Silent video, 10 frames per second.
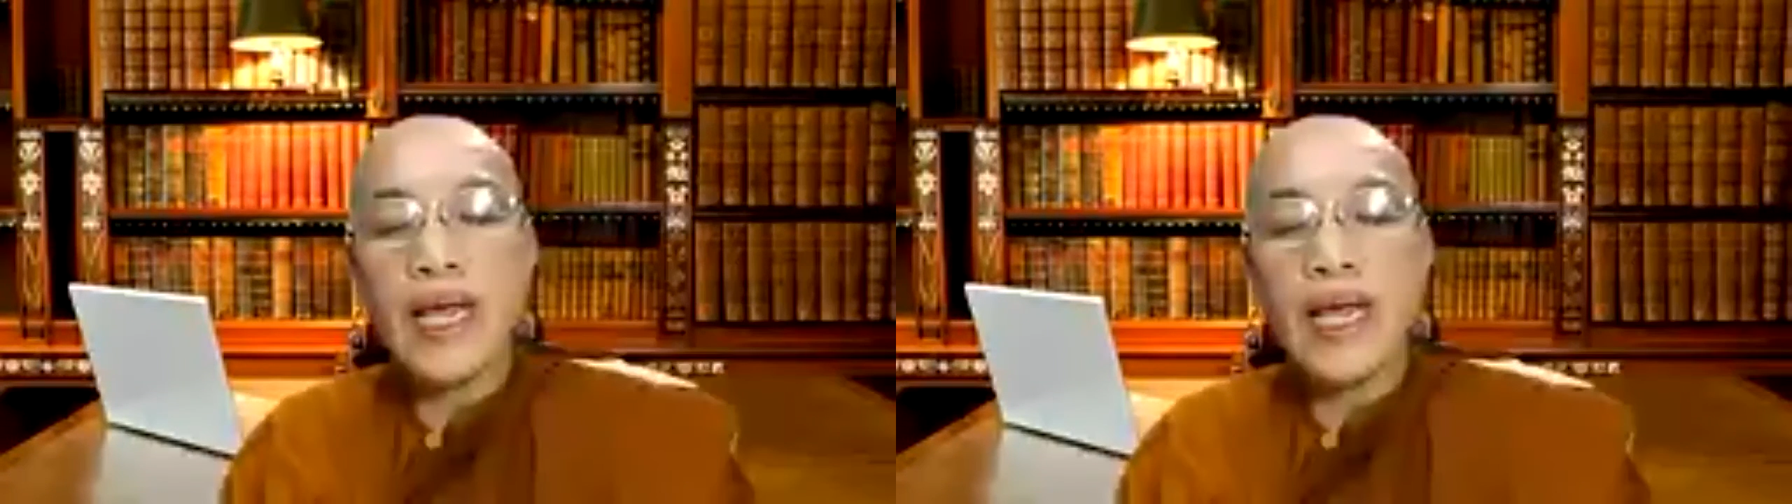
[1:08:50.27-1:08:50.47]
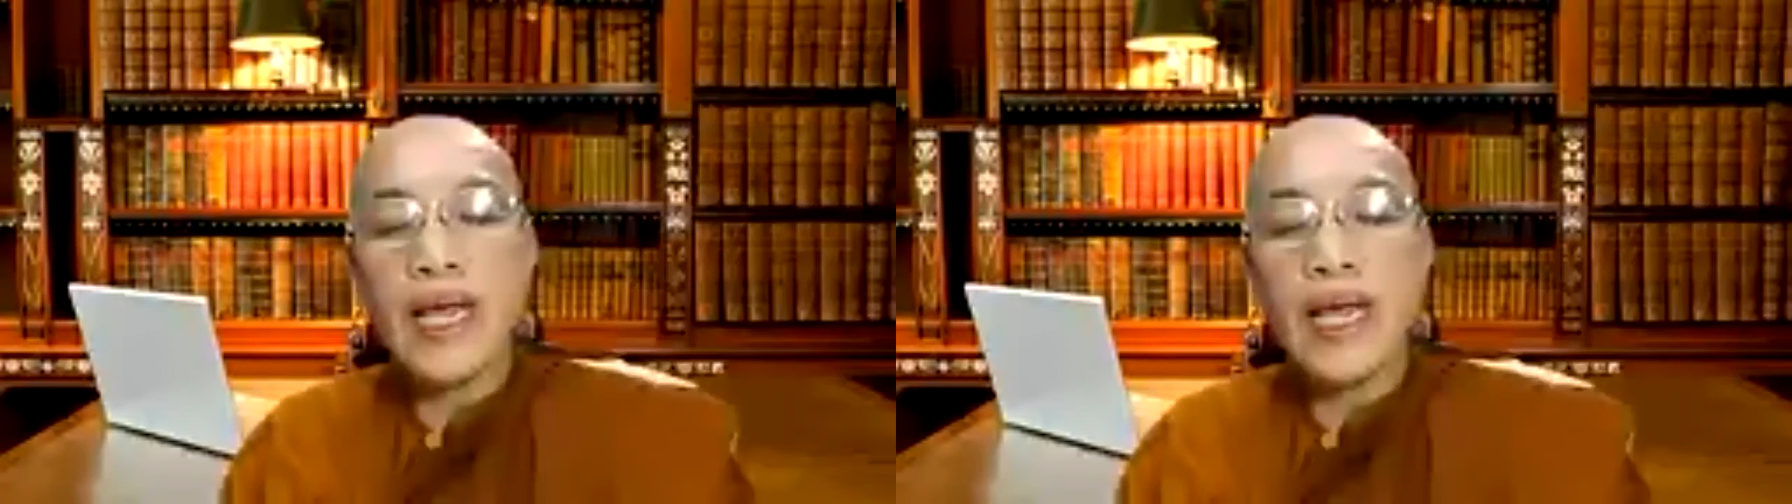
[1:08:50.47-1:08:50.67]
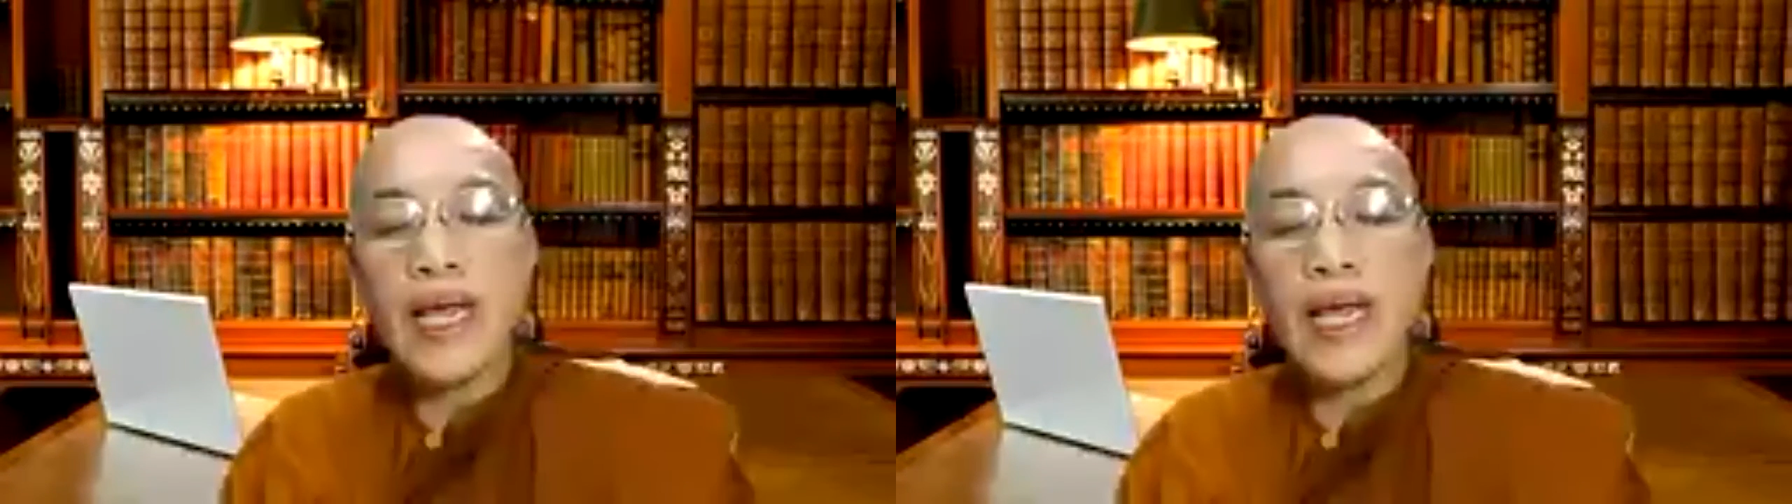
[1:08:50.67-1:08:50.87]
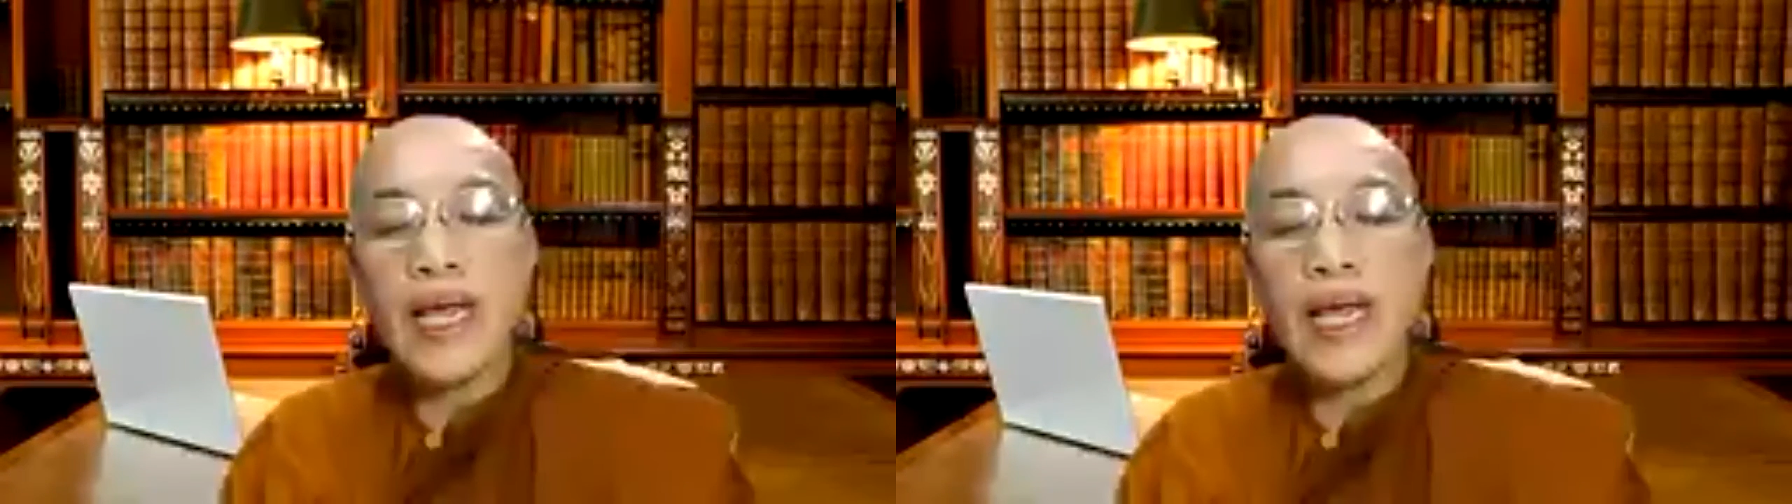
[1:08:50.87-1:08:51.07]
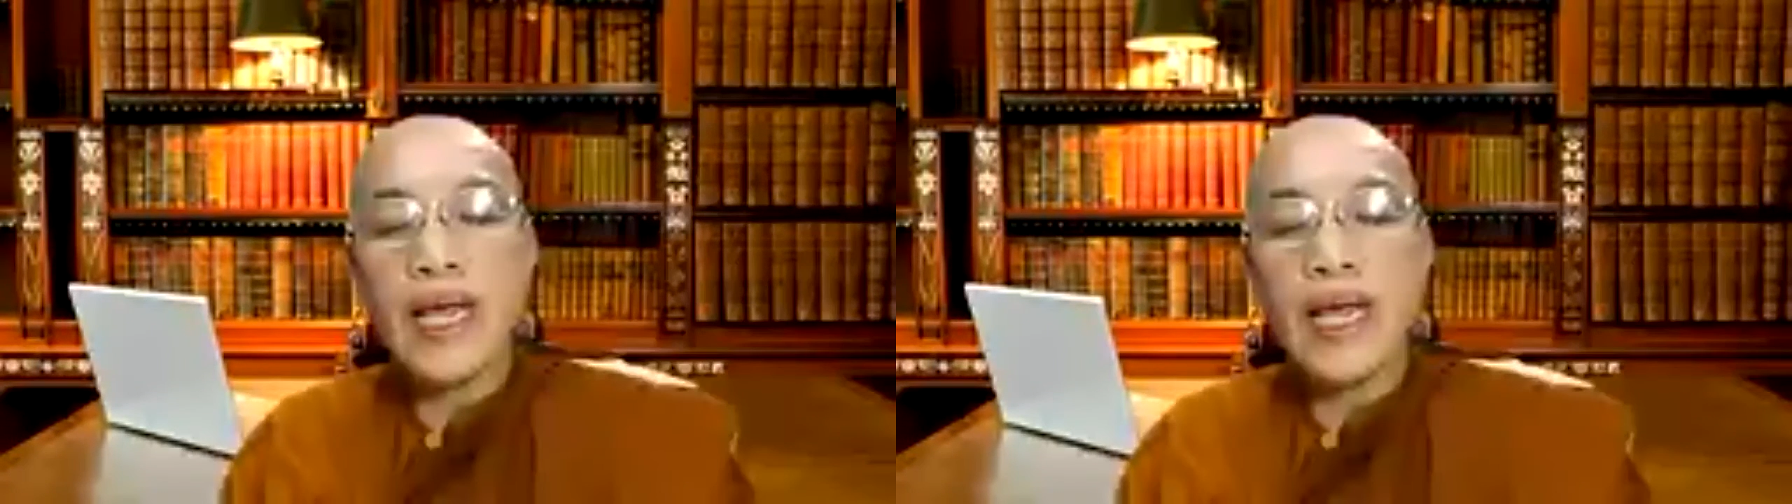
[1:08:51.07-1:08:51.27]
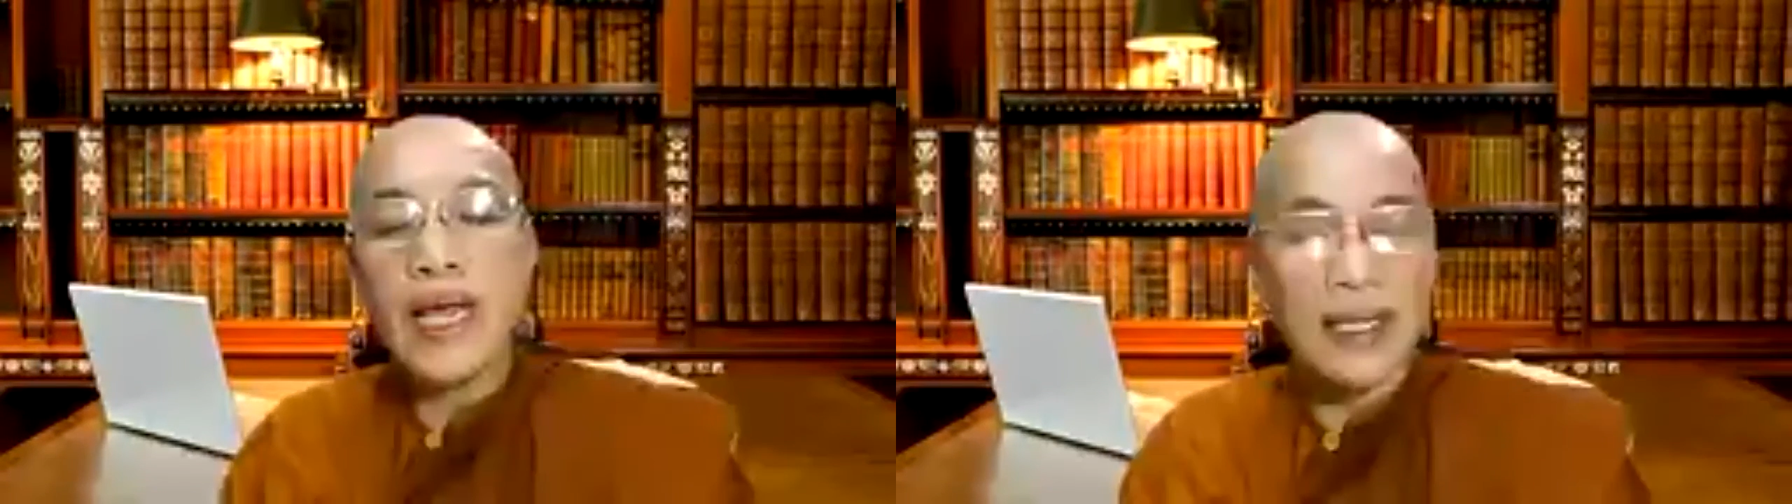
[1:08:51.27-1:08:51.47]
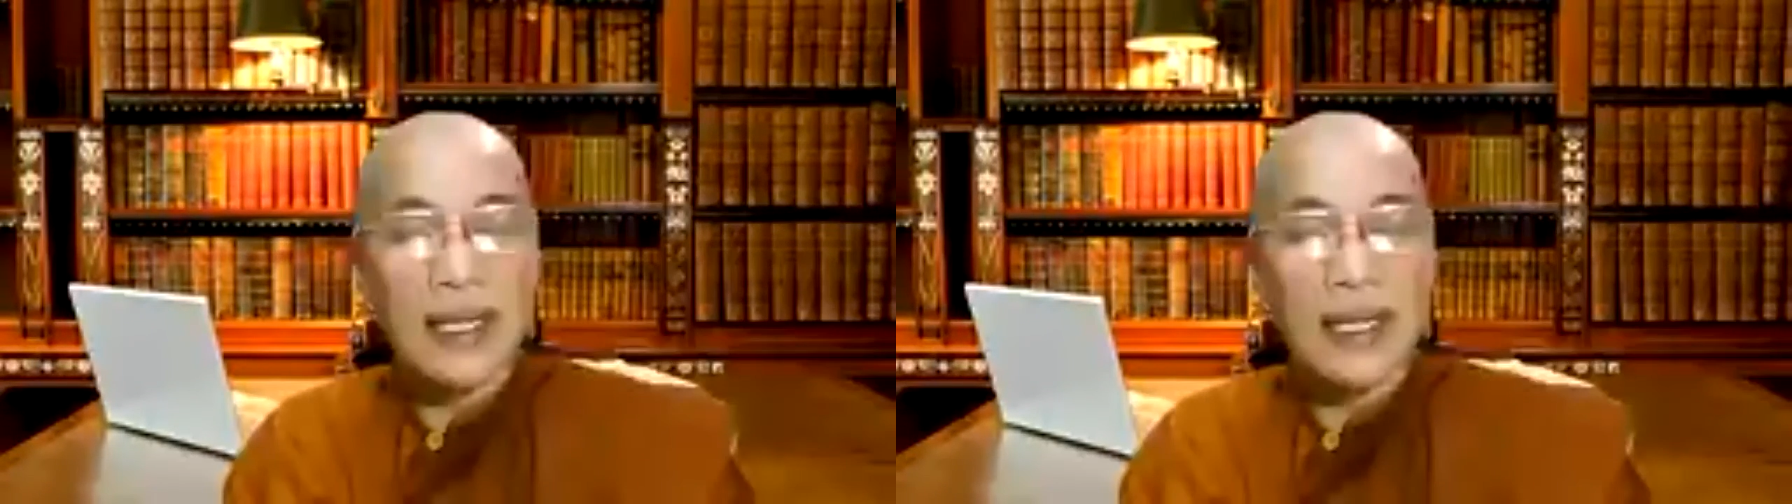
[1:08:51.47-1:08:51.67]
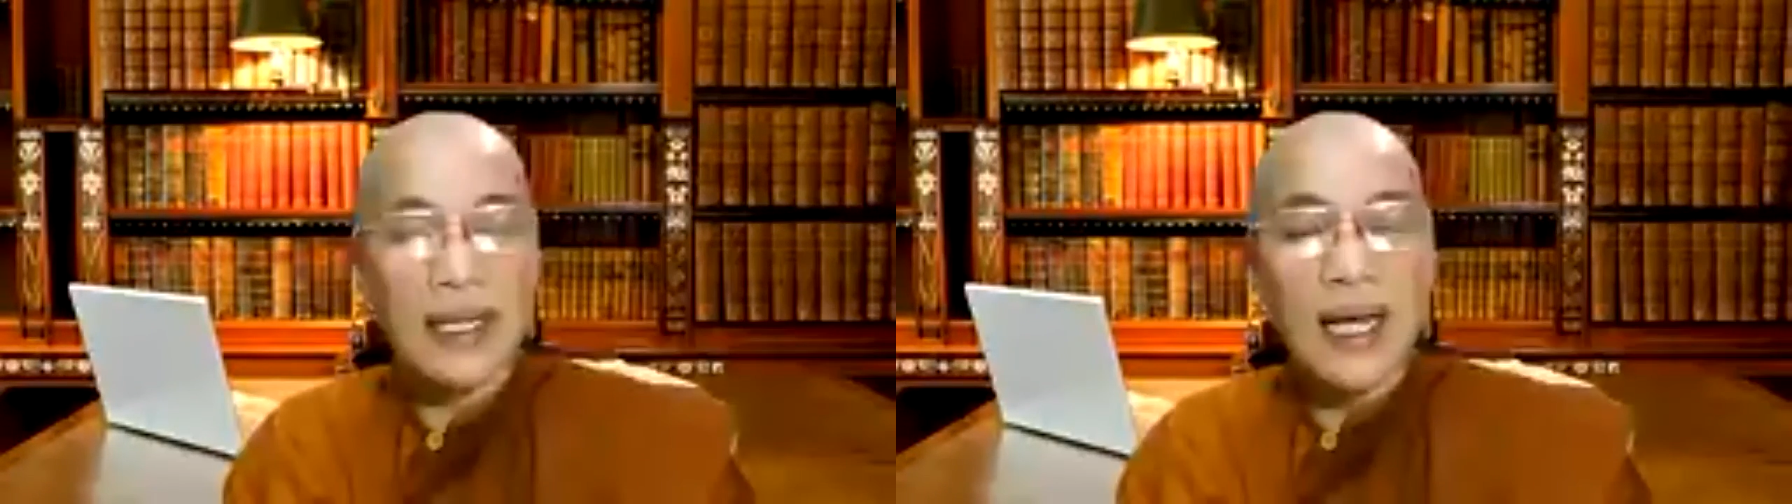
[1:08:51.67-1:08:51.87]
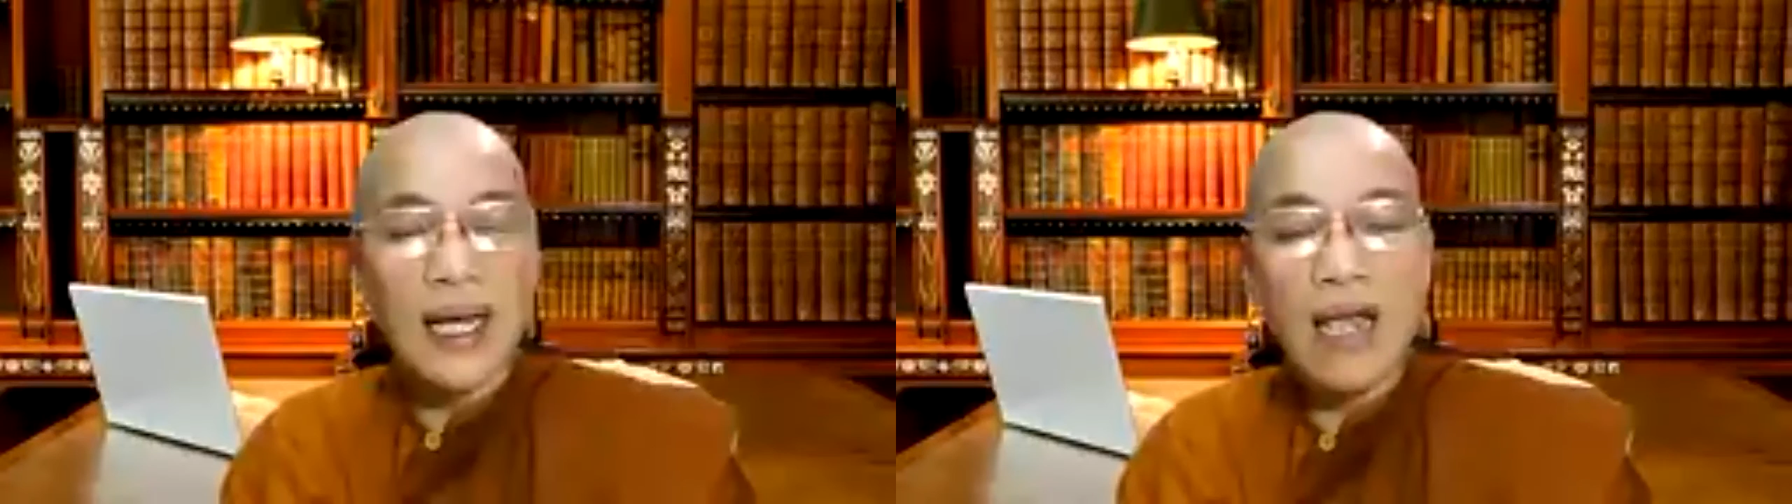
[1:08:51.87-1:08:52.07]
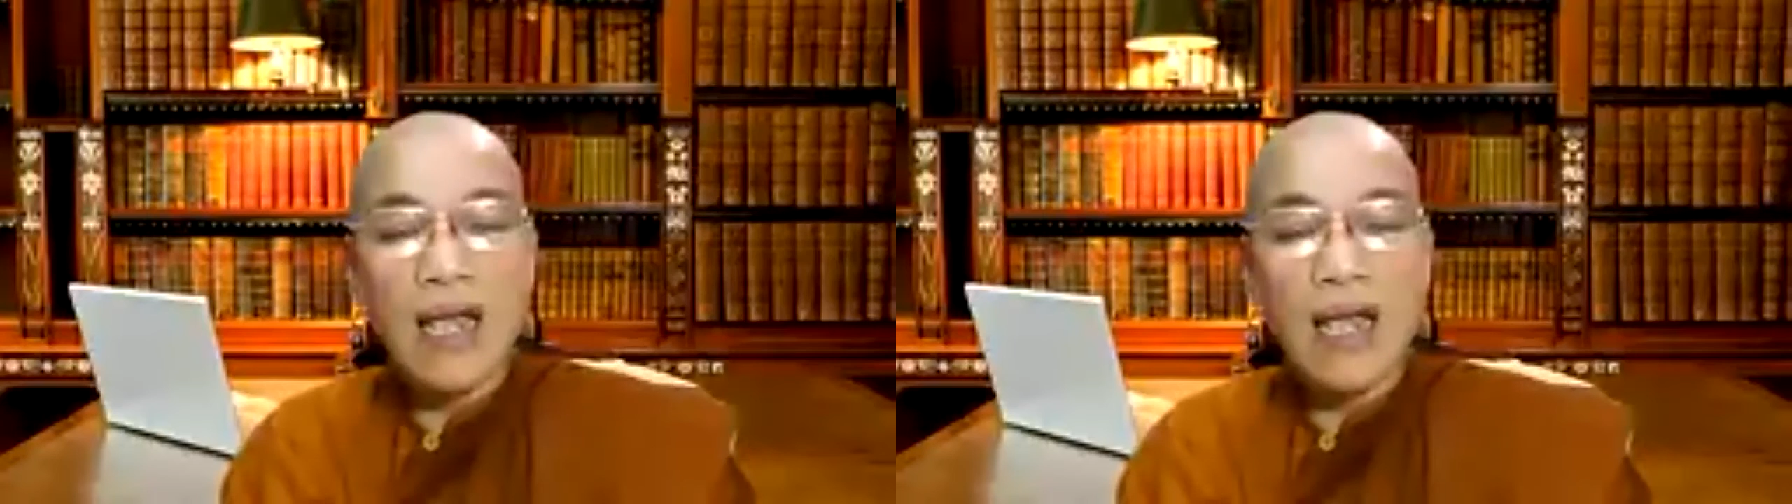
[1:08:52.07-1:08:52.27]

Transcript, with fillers: turn to lead the chanting.